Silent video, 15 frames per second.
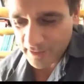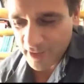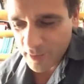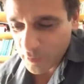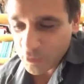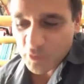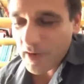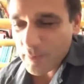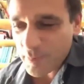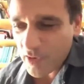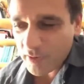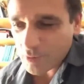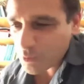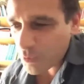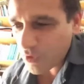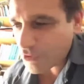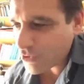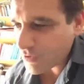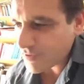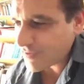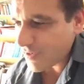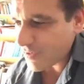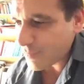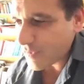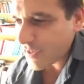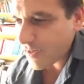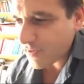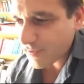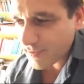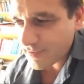Because my parents were just telling me,
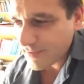like,